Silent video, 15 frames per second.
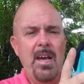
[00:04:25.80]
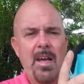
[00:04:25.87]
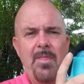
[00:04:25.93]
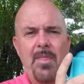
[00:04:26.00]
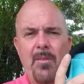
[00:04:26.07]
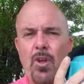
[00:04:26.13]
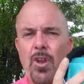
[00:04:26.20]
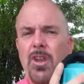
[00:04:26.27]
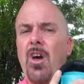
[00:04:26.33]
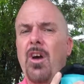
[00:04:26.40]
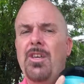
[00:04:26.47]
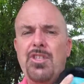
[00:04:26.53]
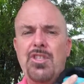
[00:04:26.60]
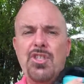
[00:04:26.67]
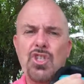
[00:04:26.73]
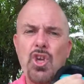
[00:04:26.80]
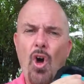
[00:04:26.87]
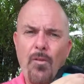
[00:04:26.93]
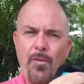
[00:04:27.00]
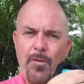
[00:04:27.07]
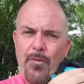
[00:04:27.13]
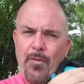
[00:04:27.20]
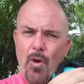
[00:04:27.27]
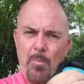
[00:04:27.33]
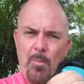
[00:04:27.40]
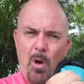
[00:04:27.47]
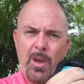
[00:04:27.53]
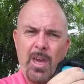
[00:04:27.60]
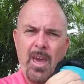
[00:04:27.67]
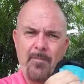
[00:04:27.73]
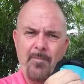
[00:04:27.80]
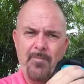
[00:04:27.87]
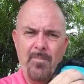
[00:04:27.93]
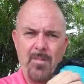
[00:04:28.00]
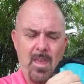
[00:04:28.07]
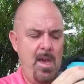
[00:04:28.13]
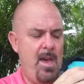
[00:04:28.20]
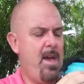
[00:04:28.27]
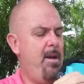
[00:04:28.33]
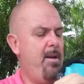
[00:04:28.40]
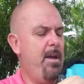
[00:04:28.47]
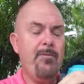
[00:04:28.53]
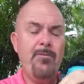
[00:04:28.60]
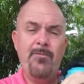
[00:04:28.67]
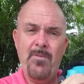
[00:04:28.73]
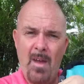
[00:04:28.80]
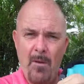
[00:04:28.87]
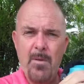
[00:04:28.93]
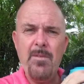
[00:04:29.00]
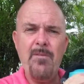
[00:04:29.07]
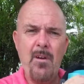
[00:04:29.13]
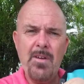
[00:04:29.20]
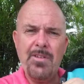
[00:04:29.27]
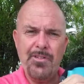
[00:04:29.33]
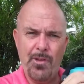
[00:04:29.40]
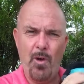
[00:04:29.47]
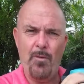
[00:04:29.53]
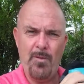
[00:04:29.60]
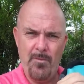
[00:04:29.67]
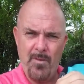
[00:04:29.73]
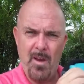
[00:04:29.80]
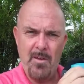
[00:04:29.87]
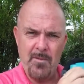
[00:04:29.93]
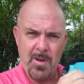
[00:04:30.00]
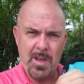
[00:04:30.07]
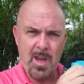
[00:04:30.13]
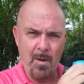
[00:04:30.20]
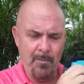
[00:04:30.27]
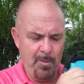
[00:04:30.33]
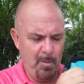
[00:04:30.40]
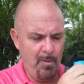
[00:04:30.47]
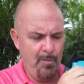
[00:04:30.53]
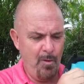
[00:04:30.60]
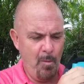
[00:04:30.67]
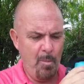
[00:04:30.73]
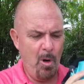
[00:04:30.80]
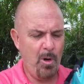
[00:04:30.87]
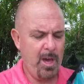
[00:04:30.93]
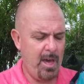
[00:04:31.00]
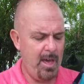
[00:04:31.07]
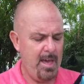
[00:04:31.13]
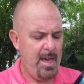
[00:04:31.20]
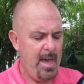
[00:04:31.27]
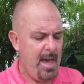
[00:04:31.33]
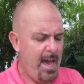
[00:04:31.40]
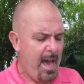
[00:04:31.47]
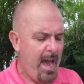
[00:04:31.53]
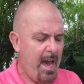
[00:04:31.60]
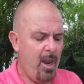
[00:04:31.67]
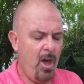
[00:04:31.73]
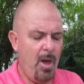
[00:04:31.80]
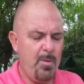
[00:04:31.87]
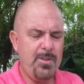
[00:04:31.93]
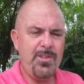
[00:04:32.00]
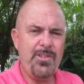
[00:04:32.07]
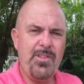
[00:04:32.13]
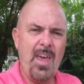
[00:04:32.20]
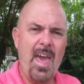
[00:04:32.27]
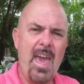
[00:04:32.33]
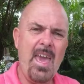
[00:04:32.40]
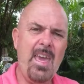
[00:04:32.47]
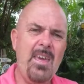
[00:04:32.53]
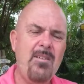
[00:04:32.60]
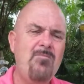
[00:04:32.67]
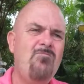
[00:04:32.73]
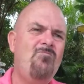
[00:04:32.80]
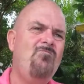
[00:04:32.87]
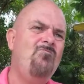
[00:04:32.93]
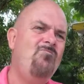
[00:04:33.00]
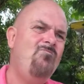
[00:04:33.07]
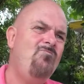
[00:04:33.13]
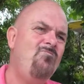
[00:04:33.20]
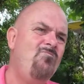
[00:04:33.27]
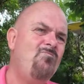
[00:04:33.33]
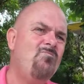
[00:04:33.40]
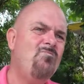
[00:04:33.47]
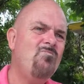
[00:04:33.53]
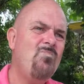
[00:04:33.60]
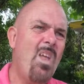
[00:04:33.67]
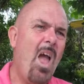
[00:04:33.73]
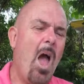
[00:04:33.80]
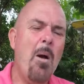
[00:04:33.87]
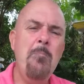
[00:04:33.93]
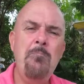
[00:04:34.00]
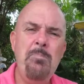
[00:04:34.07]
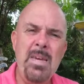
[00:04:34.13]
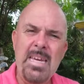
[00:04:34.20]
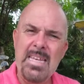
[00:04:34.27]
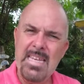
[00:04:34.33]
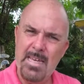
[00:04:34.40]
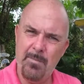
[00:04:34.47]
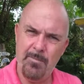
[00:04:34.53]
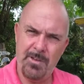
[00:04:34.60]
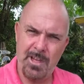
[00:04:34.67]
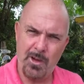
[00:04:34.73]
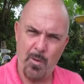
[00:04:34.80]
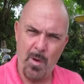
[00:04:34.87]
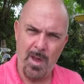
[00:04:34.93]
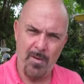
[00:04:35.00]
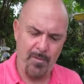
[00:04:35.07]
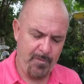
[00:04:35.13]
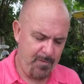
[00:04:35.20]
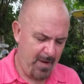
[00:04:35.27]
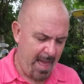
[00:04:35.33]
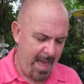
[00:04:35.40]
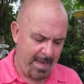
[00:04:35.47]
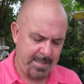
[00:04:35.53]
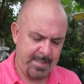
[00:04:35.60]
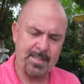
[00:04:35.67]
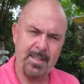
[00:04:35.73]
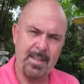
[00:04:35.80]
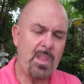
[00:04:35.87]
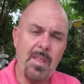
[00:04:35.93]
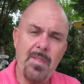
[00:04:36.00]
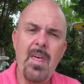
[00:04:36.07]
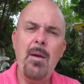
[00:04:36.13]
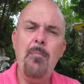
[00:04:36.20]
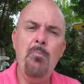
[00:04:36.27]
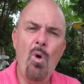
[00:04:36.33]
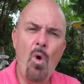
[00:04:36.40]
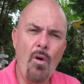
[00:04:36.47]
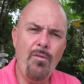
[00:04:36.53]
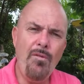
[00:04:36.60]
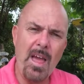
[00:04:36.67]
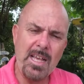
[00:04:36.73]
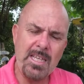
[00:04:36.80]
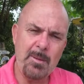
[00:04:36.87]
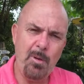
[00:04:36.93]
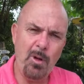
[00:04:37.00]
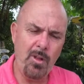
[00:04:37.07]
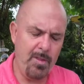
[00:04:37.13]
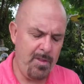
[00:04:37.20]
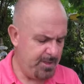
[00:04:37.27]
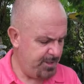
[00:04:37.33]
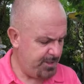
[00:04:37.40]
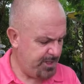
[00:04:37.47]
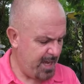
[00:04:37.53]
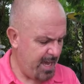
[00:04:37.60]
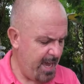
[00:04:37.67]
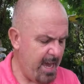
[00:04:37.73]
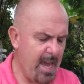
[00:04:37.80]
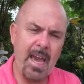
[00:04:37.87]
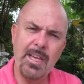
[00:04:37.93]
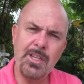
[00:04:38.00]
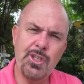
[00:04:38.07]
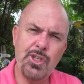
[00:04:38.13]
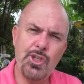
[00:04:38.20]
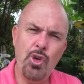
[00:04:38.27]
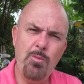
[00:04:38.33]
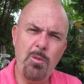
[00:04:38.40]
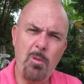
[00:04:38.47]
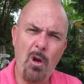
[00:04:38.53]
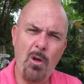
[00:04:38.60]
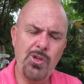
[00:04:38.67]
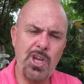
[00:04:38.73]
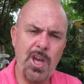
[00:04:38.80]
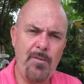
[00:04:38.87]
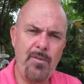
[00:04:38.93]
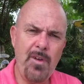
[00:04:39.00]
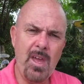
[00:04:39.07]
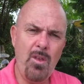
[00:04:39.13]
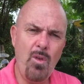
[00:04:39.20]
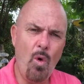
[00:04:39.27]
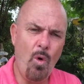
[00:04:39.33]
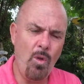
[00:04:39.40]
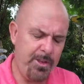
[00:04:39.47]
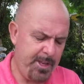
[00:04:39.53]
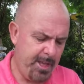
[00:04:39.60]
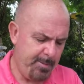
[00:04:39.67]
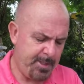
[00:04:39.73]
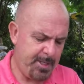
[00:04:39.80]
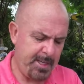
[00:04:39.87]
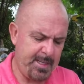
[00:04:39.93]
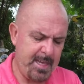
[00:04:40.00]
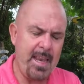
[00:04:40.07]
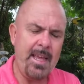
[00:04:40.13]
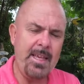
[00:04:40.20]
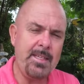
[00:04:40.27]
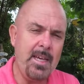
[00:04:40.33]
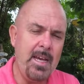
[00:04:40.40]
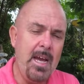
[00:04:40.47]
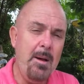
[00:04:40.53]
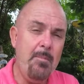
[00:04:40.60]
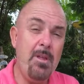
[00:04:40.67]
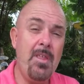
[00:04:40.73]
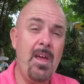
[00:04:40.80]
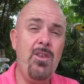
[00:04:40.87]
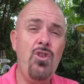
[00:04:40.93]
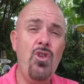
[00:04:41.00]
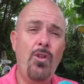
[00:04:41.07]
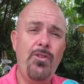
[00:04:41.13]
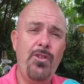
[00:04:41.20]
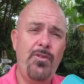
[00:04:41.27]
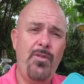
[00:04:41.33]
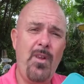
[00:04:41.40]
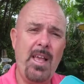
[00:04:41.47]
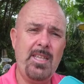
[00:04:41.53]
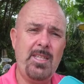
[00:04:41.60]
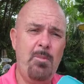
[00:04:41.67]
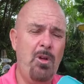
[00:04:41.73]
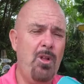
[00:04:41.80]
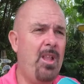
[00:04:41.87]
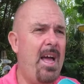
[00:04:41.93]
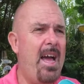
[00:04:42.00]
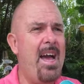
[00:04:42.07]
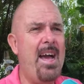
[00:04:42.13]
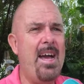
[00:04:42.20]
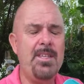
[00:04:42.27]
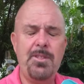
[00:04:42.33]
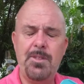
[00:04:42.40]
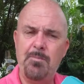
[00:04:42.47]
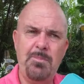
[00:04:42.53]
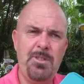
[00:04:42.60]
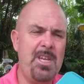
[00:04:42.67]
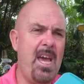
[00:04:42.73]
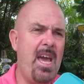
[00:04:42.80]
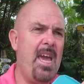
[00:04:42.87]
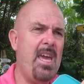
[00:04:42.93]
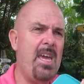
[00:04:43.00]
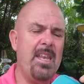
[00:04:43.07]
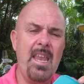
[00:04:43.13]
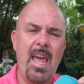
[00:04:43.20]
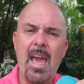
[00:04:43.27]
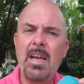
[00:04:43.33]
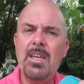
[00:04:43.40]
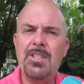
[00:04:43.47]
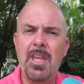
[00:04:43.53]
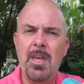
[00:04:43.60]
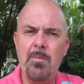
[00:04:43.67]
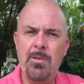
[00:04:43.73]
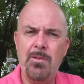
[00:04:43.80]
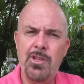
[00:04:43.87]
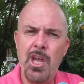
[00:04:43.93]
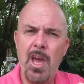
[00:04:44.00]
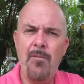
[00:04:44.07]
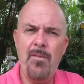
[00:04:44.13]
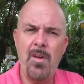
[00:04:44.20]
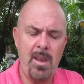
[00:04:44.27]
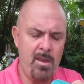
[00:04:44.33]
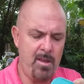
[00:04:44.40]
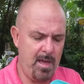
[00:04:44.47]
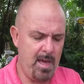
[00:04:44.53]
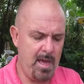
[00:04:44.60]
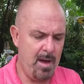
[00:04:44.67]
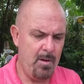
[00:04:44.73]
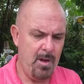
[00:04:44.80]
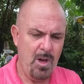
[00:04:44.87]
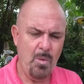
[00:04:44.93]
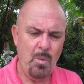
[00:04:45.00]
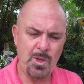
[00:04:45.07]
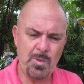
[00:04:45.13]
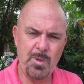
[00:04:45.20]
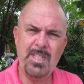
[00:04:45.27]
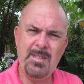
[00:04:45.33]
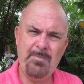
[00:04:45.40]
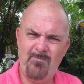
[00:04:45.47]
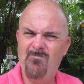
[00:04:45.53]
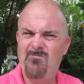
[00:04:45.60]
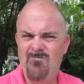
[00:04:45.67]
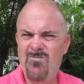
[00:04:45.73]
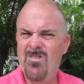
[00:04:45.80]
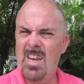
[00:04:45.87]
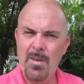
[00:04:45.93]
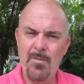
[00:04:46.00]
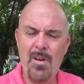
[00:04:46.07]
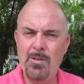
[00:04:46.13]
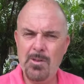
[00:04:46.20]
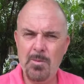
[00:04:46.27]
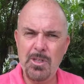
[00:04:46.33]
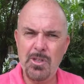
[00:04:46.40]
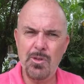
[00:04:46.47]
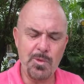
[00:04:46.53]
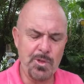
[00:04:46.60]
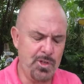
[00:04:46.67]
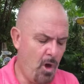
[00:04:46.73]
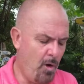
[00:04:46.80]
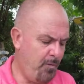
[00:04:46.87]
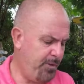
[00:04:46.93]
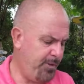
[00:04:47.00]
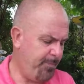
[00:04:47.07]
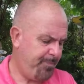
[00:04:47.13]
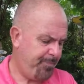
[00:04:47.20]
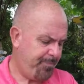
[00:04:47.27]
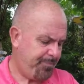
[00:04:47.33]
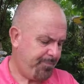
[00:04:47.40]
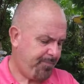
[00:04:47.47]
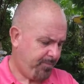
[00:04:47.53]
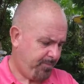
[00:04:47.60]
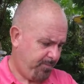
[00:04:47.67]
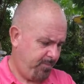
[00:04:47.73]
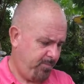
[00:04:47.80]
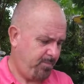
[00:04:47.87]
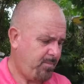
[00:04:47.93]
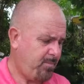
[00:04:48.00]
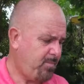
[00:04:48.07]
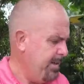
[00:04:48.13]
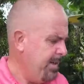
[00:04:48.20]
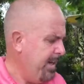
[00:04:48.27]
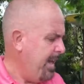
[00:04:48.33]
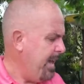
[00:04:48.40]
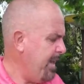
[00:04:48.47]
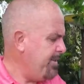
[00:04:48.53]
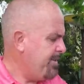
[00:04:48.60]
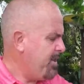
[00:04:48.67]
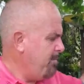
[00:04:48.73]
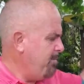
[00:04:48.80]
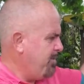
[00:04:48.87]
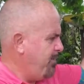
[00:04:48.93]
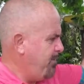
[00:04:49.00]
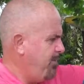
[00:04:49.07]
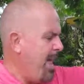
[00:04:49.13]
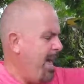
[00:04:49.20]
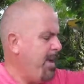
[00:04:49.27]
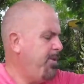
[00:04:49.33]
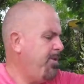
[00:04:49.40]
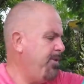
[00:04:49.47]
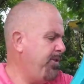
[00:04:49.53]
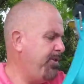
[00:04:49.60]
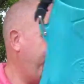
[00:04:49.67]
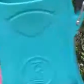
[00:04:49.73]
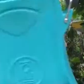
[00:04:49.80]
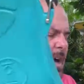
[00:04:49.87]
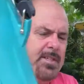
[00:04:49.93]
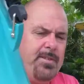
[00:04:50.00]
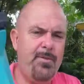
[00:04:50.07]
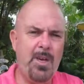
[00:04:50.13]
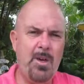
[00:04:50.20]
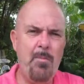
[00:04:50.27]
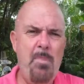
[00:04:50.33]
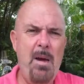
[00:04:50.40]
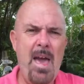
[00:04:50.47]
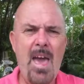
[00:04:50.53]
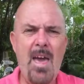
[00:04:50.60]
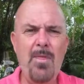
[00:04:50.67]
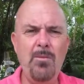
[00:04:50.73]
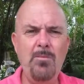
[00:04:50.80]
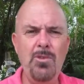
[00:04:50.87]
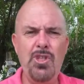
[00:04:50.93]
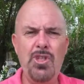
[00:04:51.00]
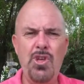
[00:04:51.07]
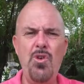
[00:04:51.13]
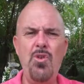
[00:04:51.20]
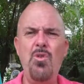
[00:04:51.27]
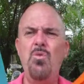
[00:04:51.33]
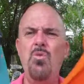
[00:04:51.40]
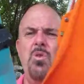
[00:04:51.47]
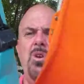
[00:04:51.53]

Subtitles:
They've got a nice soft foot pocket. It's very, very soft and very, very comfortable foot pocket. And I would say a medium degree of flex. They're more flexible than, say, a Scuba Pro jet fin or the Deep 6 Eddies, but they're not as flexible as, say, an X-Deep jet fin, which we really found to be too soft. In terms of length and size, if I compare them to